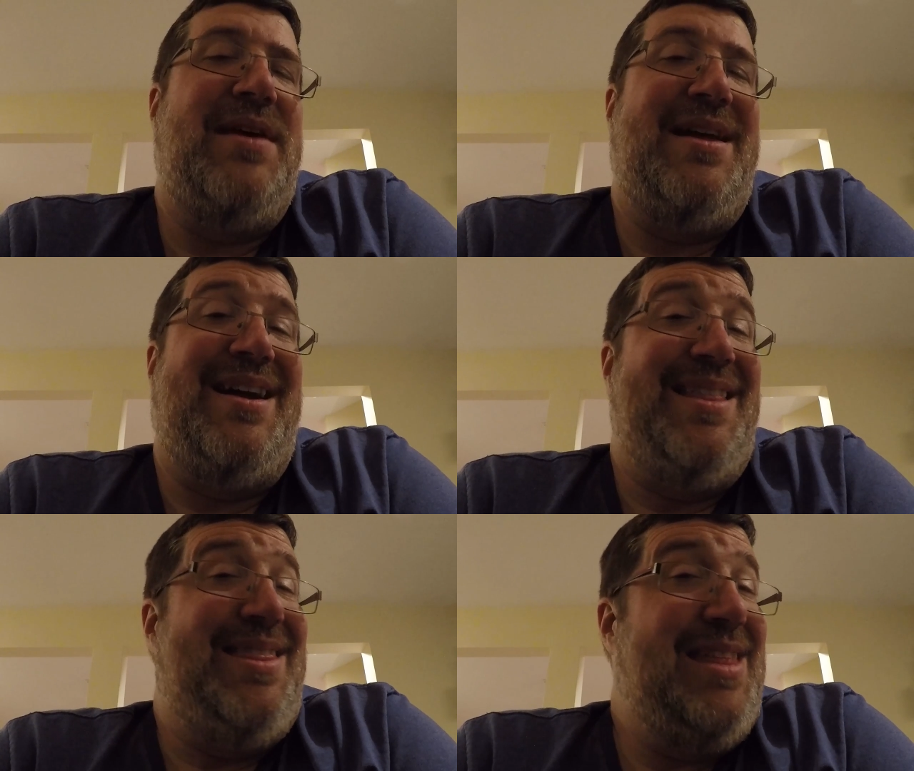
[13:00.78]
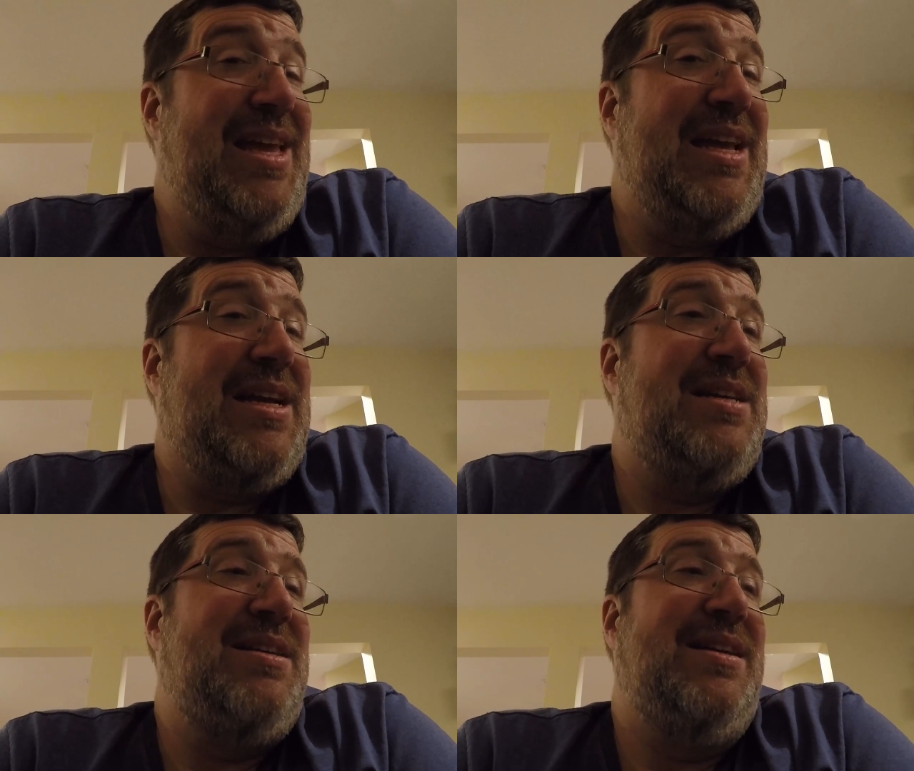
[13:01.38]
that, I
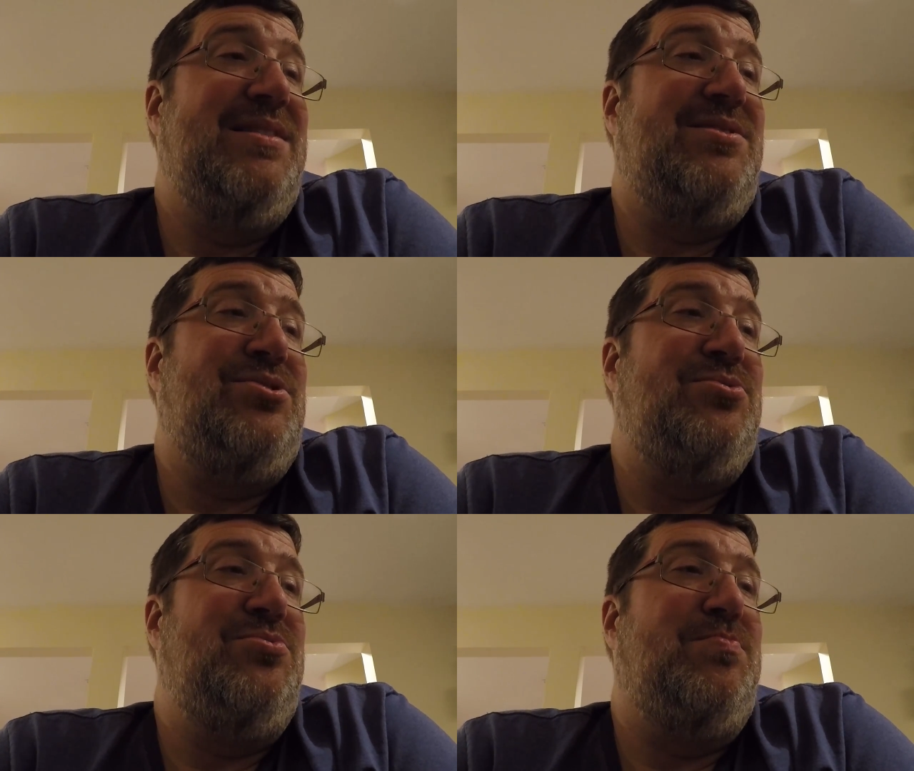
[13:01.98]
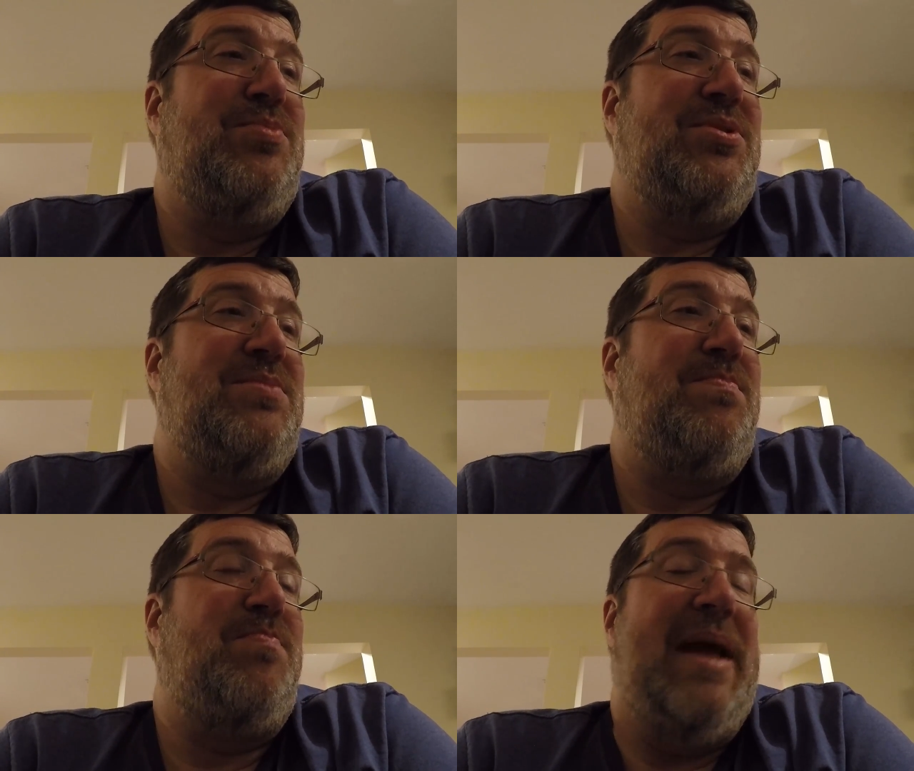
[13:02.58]
think, is to put
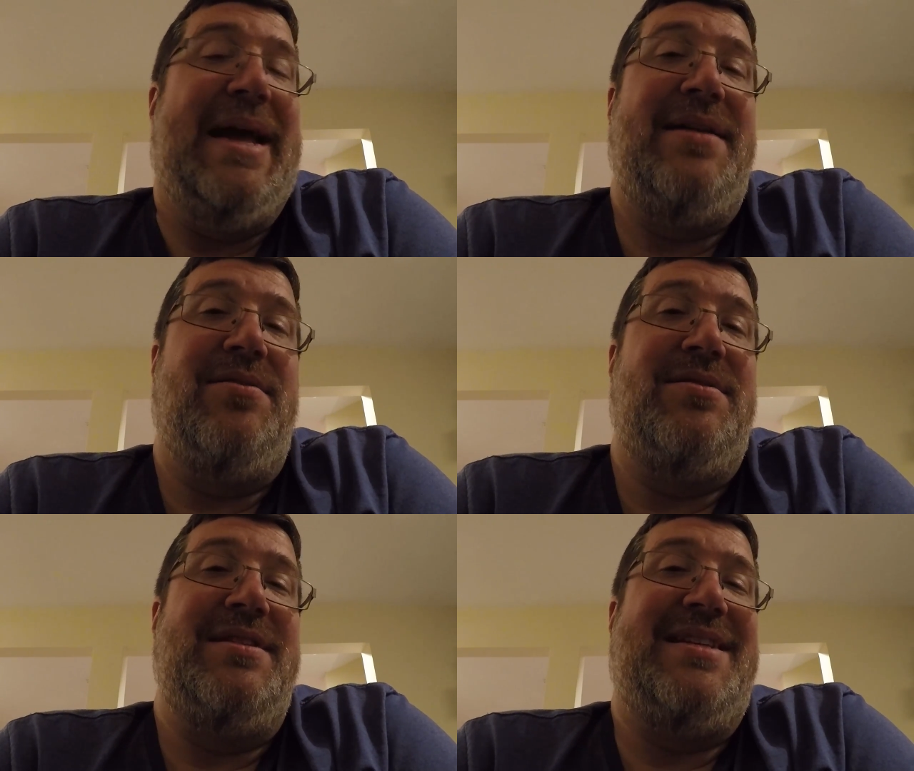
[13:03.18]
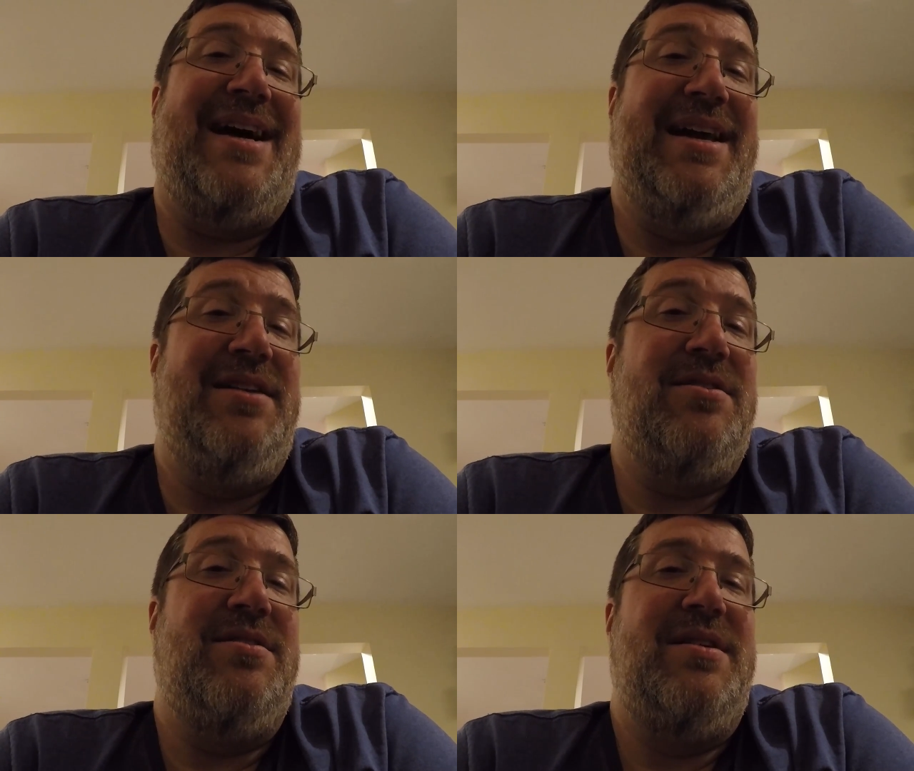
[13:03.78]
the band on
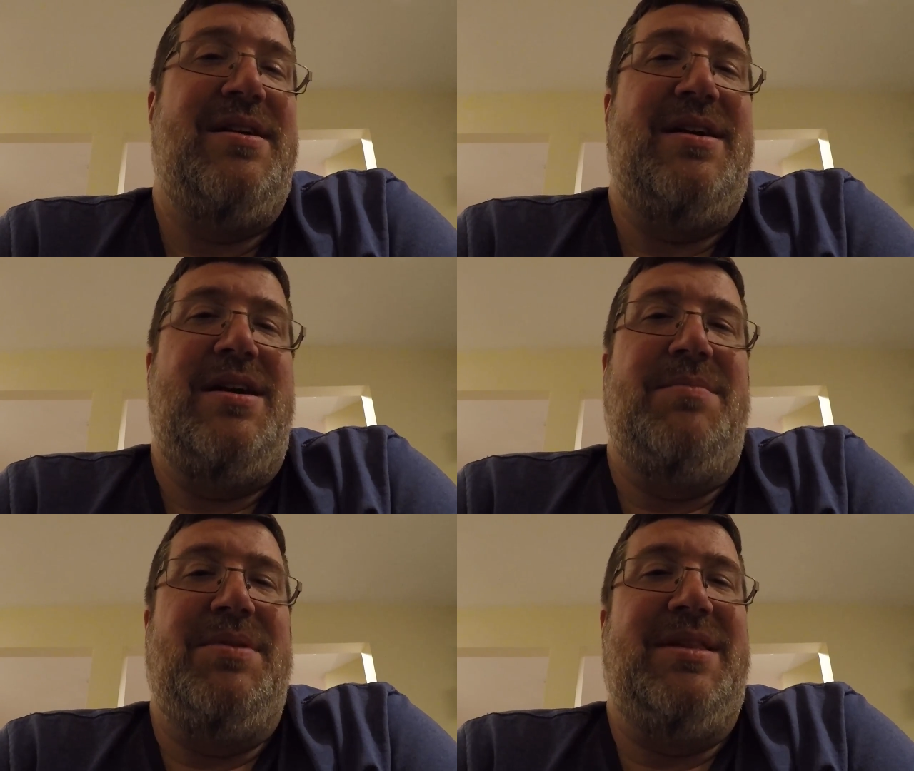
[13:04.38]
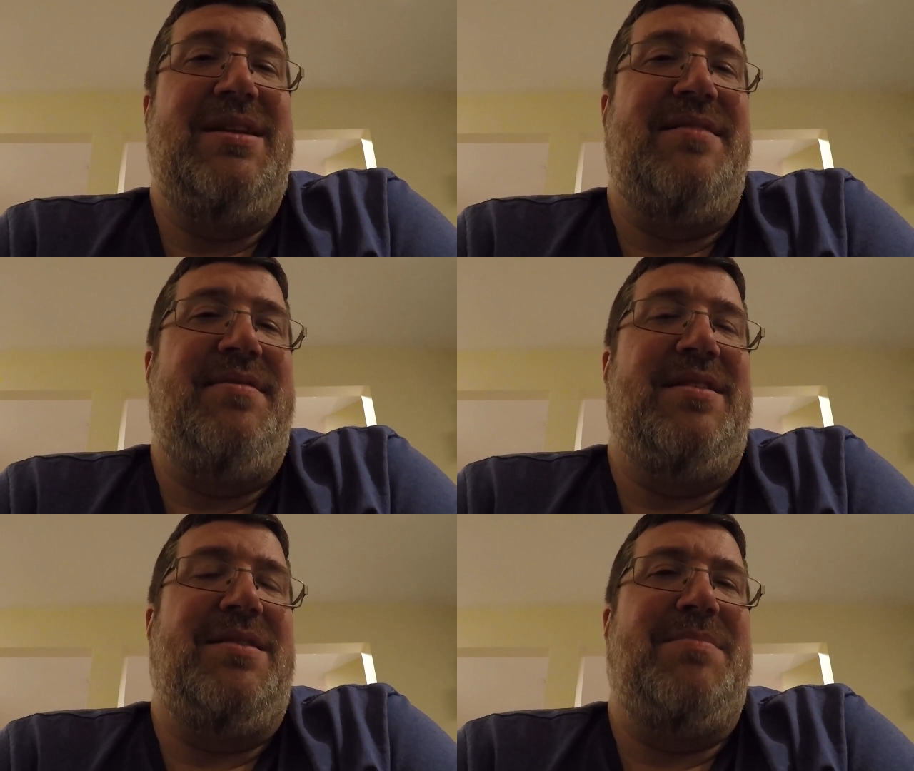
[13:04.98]
tighter, but then I
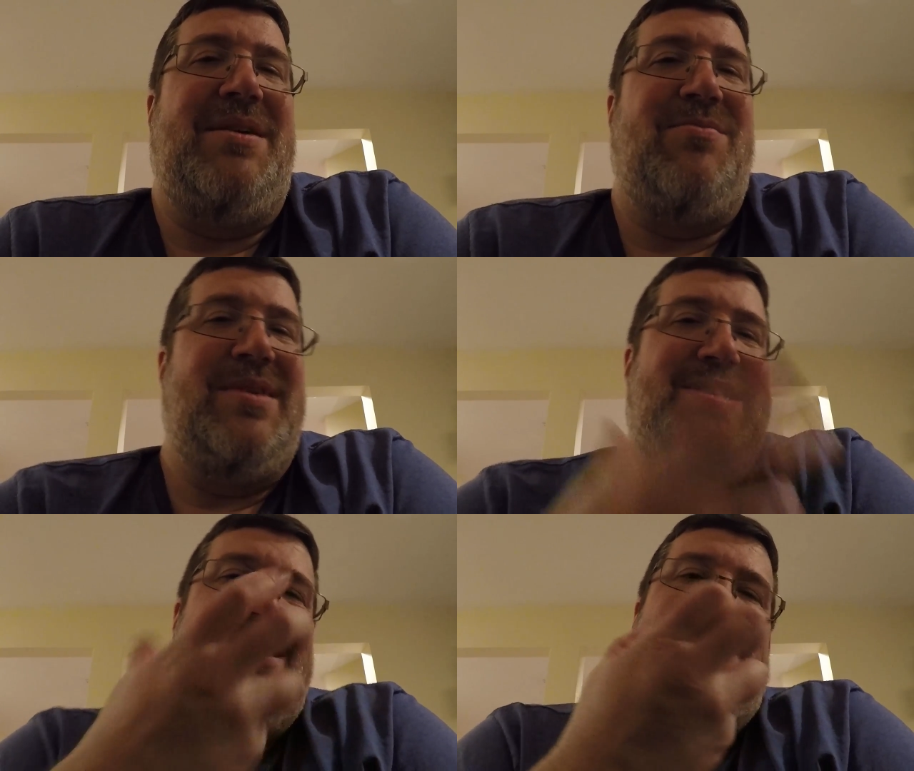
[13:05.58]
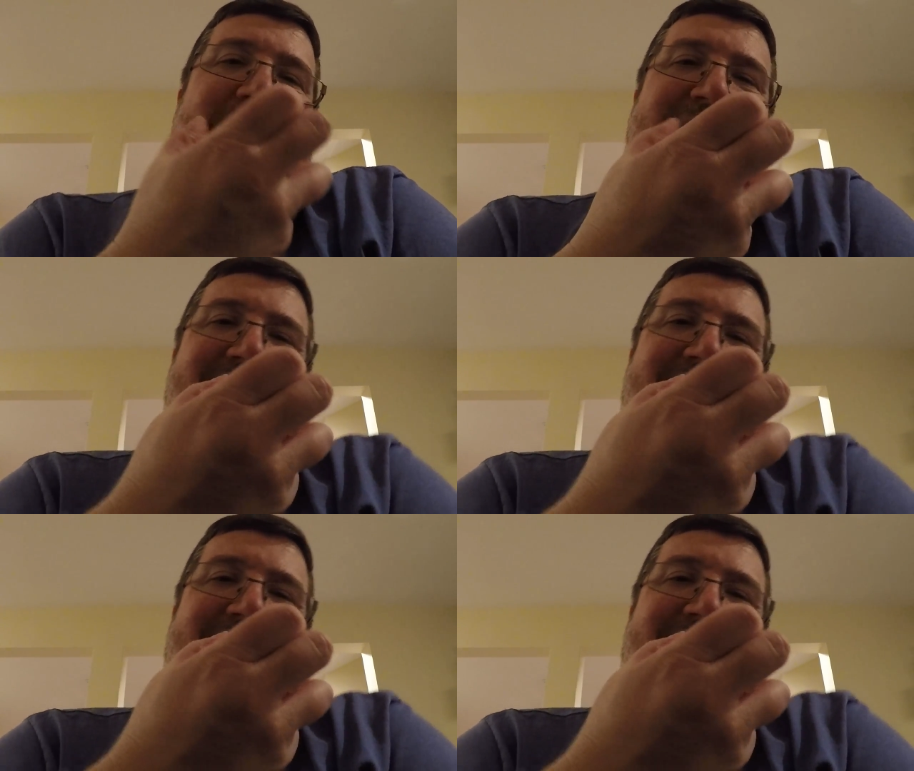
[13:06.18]
feel like my wrist is being